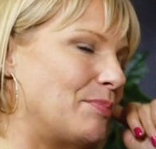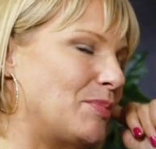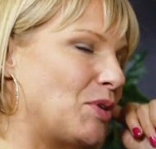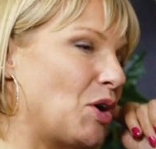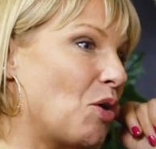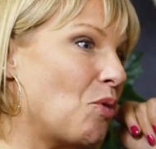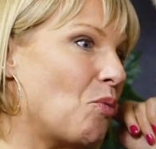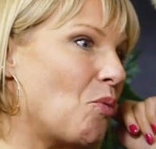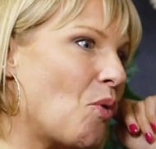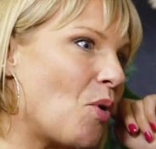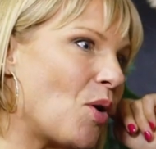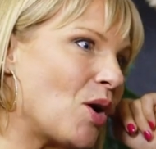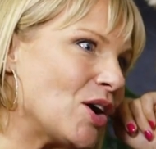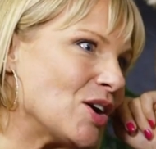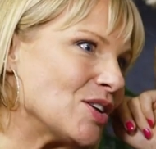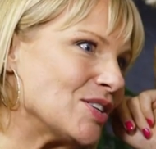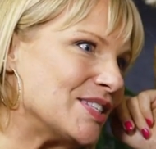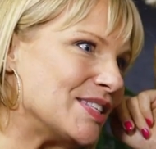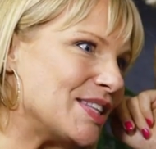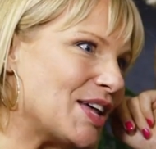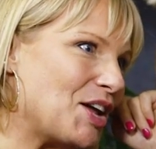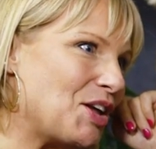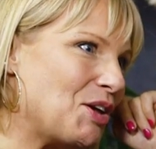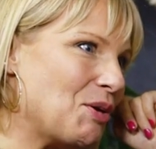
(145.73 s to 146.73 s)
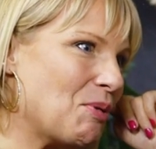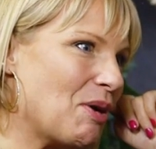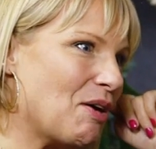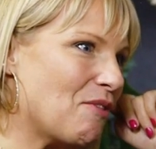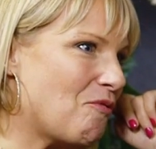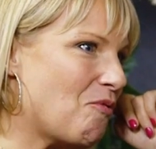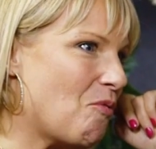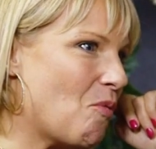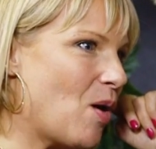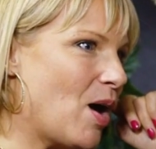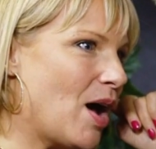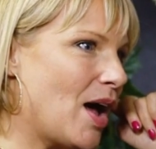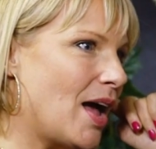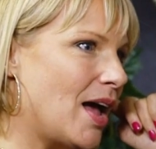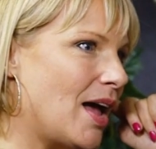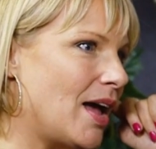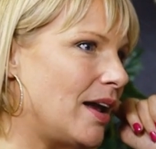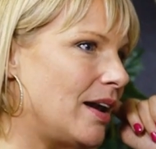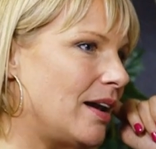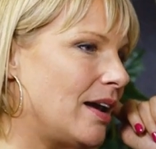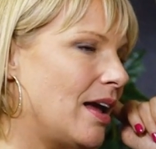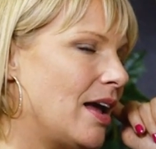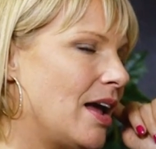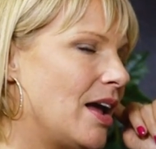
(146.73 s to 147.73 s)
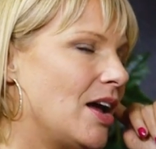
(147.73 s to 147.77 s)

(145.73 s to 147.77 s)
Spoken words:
awards that you have won.